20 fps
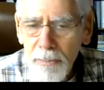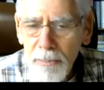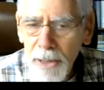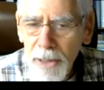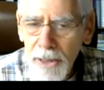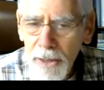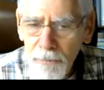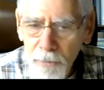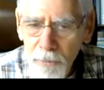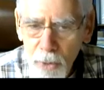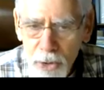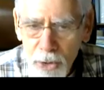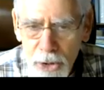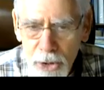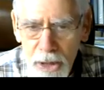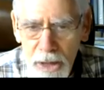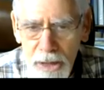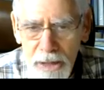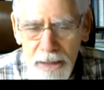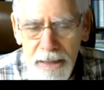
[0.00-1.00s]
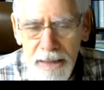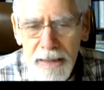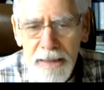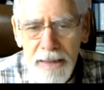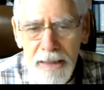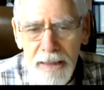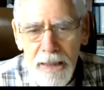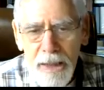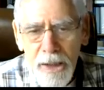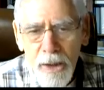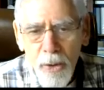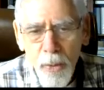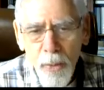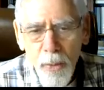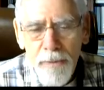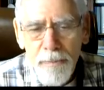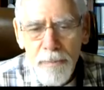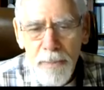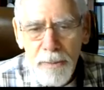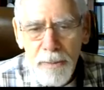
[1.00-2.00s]
But unfortunately,
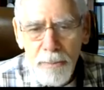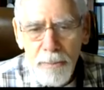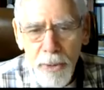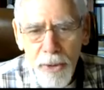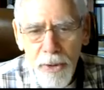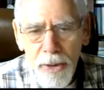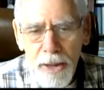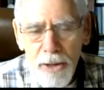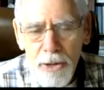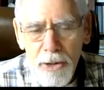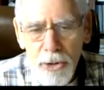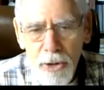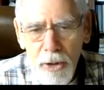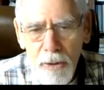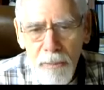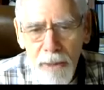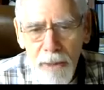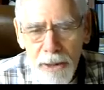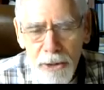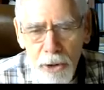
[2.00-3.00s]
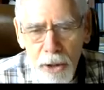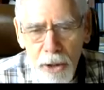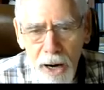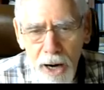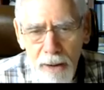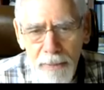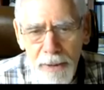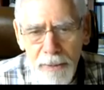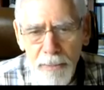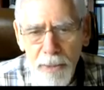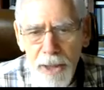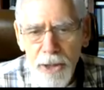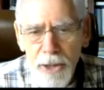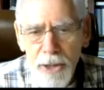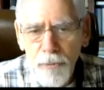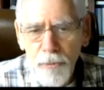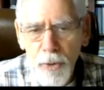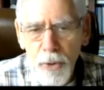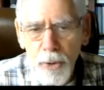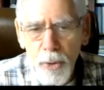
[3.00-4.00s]
we've been burning so much
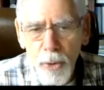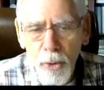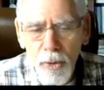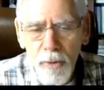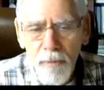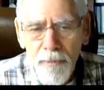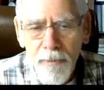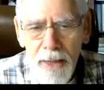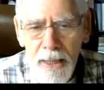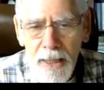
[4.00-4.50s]
carbon-based fuel